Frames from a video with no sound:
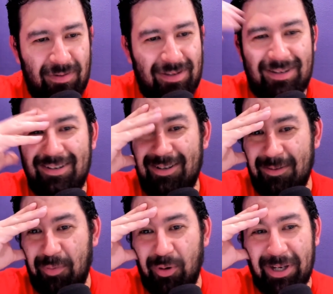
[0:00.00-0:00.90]
Oh,
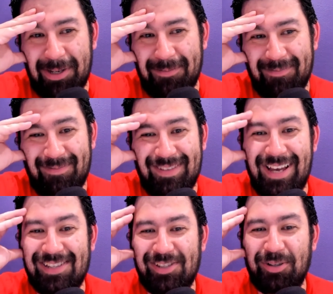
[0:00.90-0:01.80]
boy.
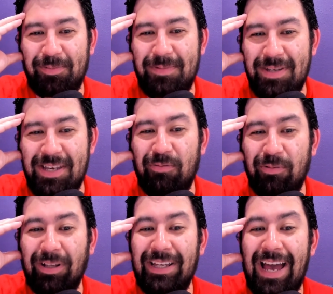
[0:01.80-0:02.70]
Yeah, so he
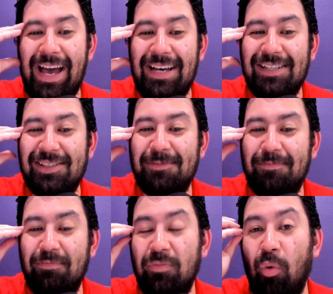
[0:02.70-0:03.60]
really has
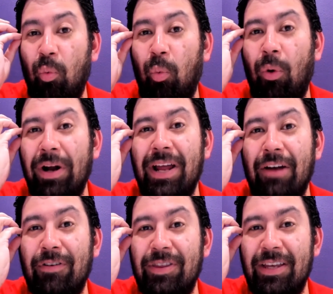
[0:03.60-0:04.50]
won
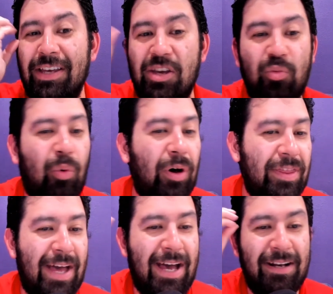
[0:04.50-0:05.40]
everything. He won
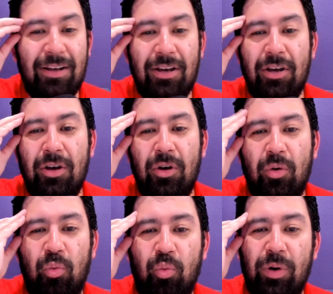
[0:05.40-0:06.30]
that
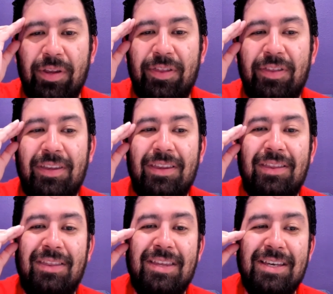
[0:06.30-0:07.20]
with
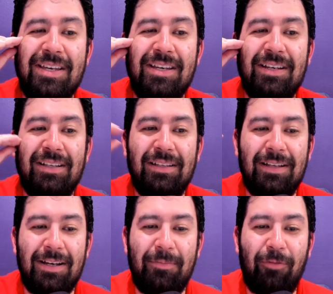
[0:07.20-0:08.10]
the
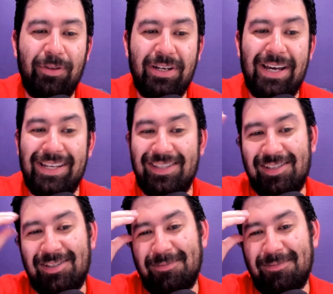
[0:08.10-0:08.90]
Knights.